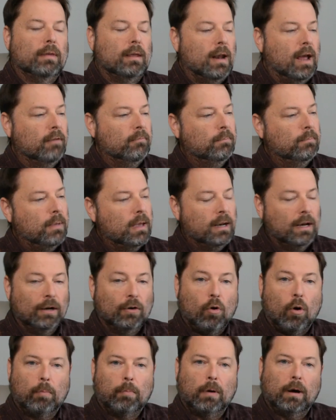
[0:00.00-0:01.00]
and I've been
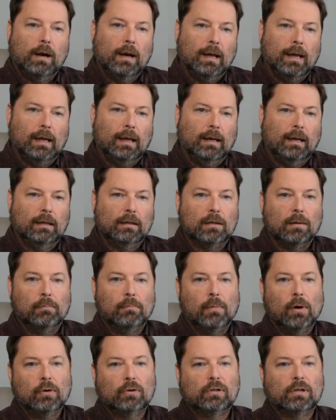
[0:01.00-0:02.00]
incorporating it into
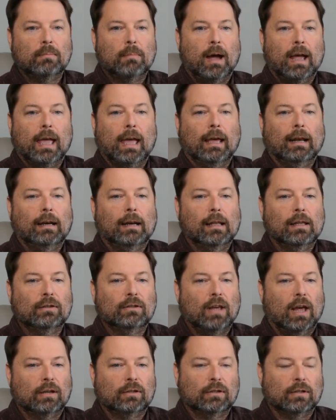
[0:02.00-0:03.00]
most of my editing
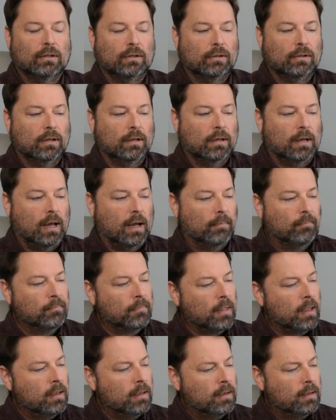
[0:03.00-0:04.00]
sessions. And uh,
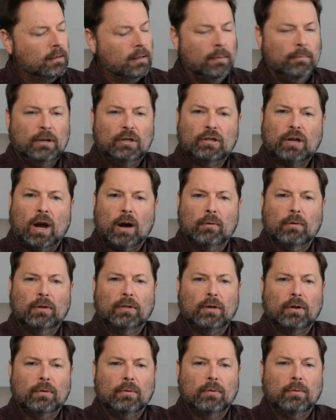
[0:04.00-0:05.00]
let me share
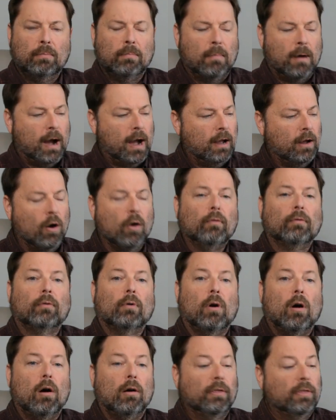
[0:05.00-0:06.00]
with you my
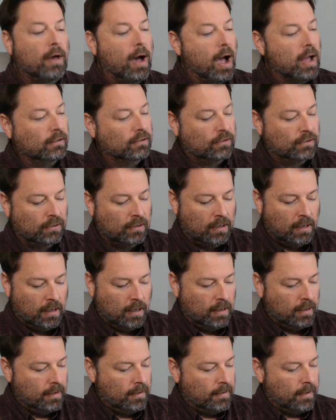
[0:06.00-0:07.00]
overall thoughts.
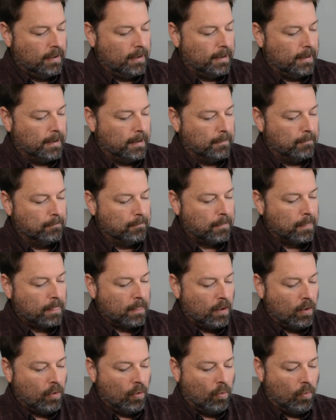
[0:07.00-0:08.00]
Um,
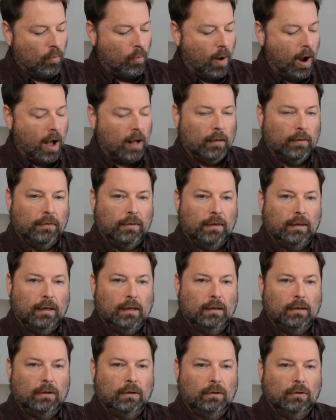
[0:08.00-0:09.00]
while
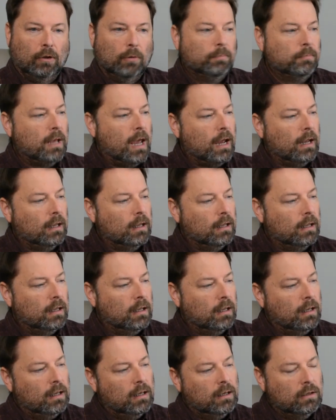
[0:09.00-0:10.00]
the Loupedeck
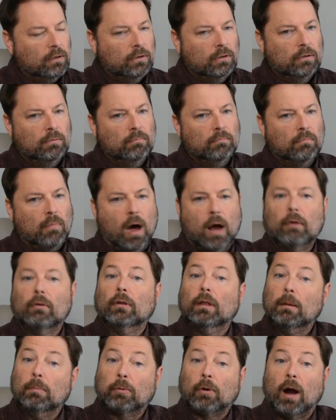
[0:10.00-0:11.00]
is
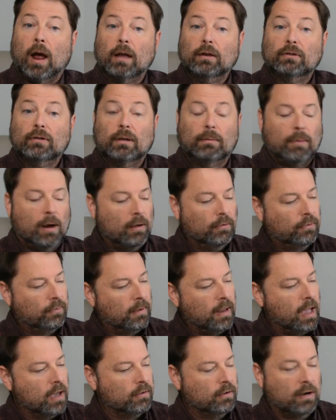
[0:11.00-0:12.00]
moderately priced, around
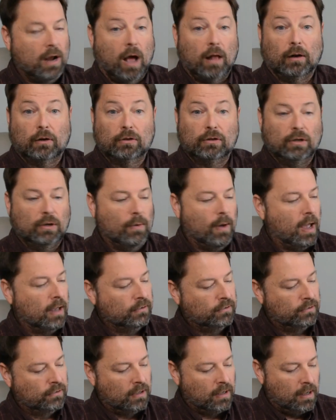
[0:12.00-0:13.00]
$300
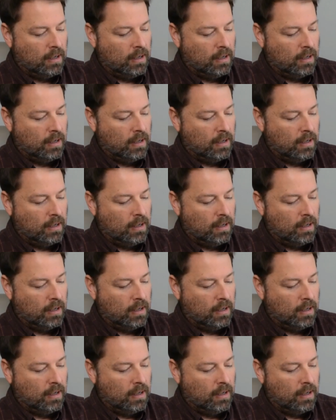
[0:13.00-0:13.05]
US,